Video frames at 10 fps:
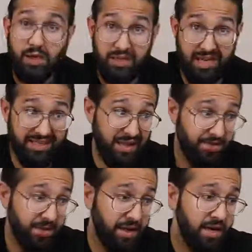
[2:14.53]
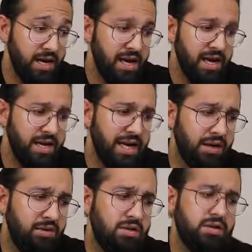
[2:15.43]
So that's that bit.
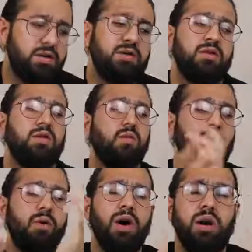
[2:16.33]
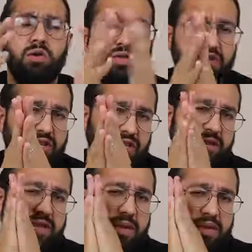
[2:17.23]
Now, what I also suggest
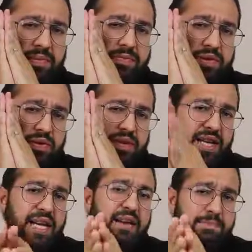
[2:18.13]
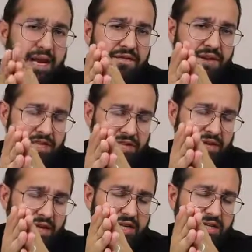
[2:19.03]
is some of the sort of the key benefits to
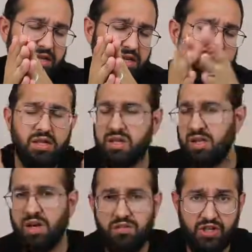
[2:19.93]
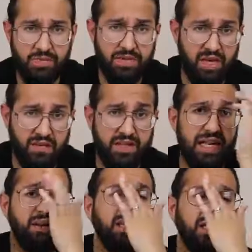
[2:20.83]
this, because there's a lot of shipping service
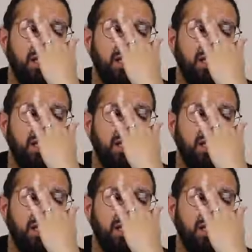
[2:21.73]
out there.